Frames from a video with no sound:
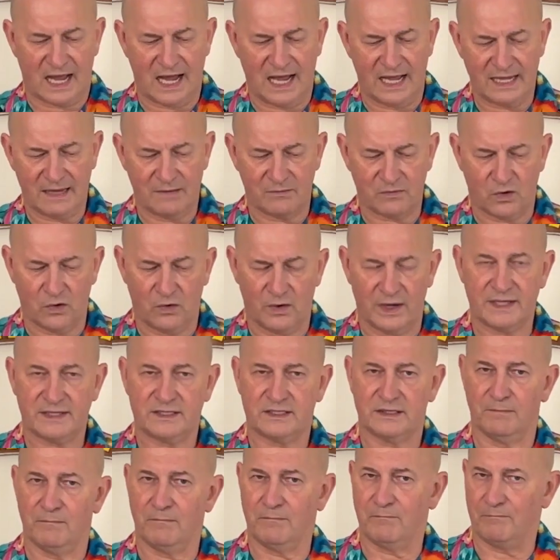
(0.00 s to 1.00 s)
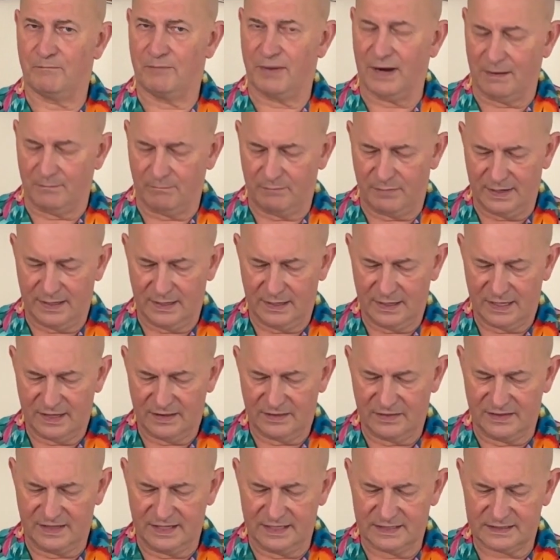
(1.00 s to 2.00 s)
I am going to bump
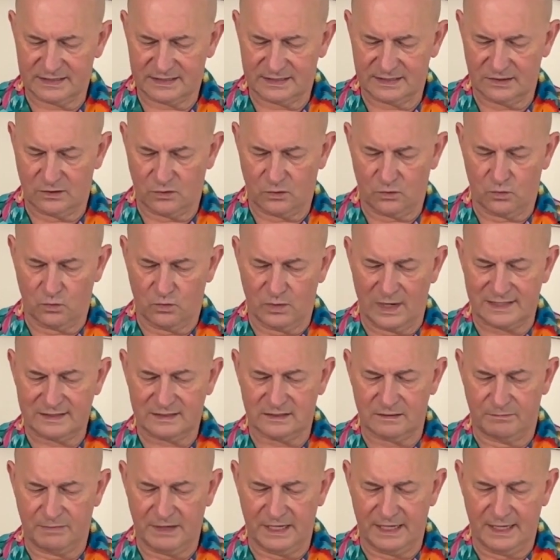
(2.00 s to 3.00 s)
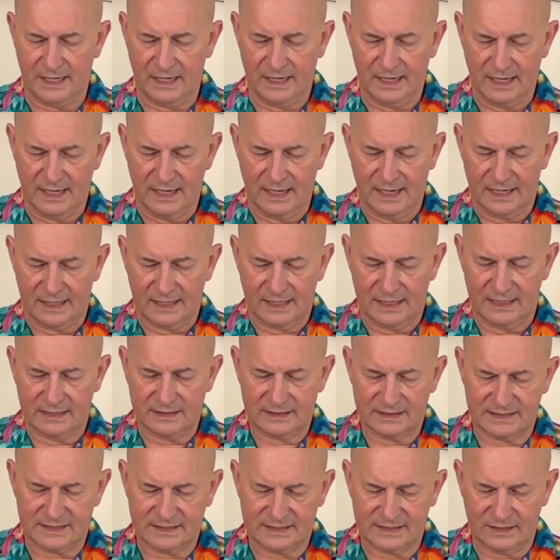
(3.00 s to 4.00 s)
this recipe
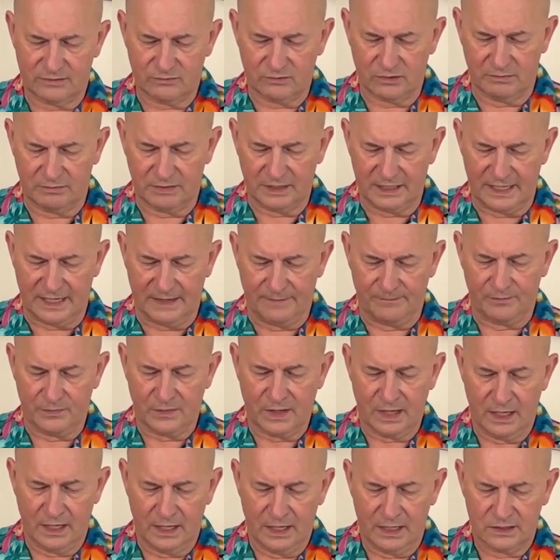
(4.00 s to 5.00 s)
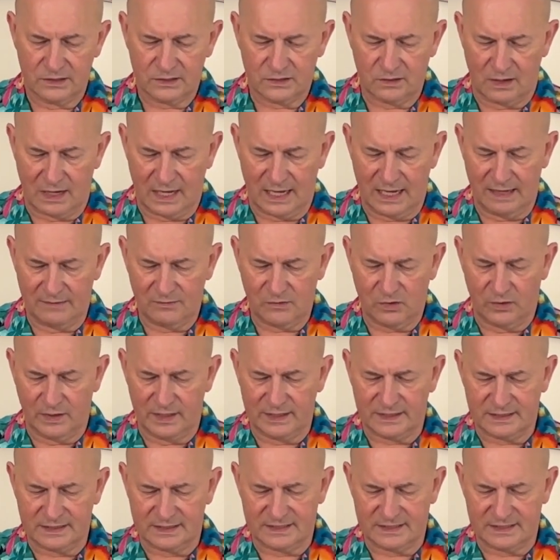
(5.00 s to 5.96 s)
considerably. So I'm going to